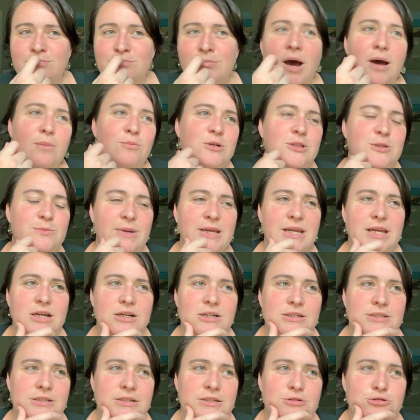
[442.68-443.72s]
Mom, what's my
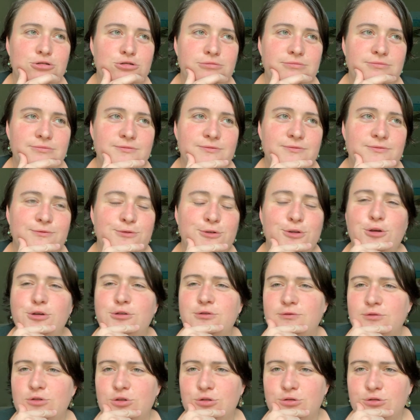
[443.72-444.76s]
heritage? For
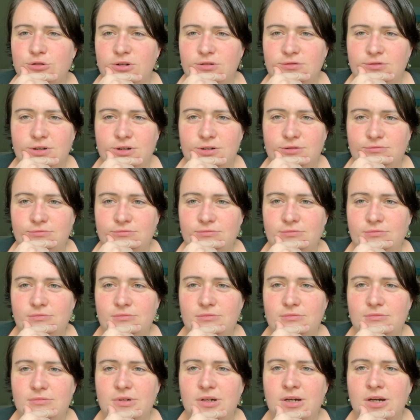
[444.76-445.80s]
those of you who don't know,
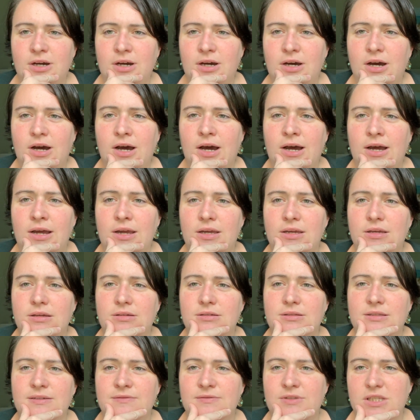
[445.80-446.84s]

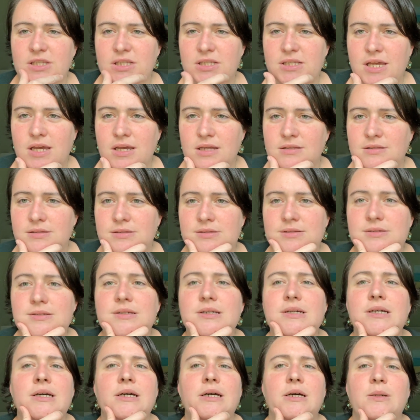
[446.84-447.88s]
I live in the States.
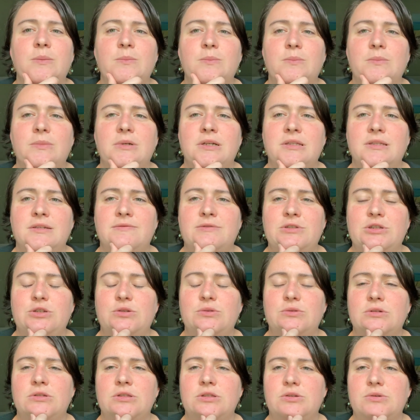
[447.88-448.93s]
I live in
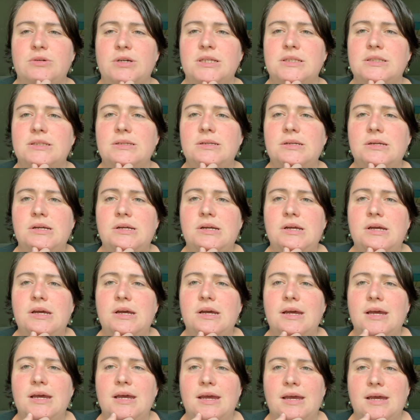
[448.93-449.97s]
the US.
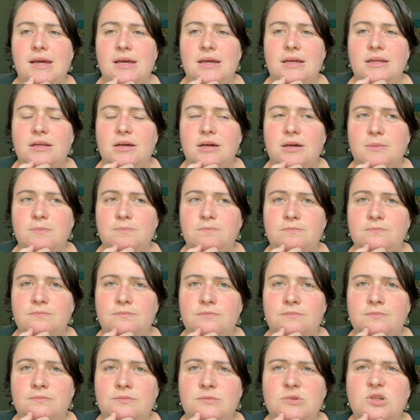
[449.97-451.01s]
And I
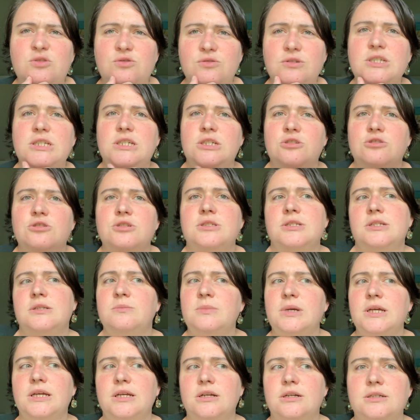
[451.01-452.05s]
was really interested in
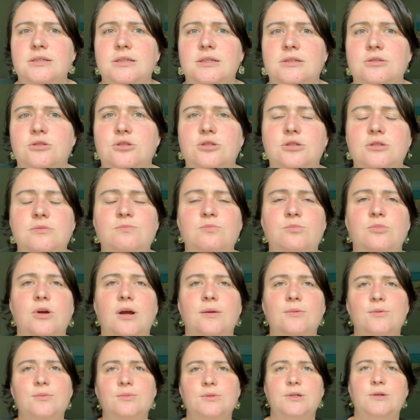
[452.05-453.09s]
my heritage
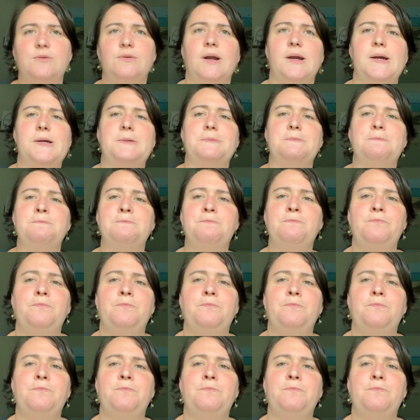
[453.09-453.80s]
probably around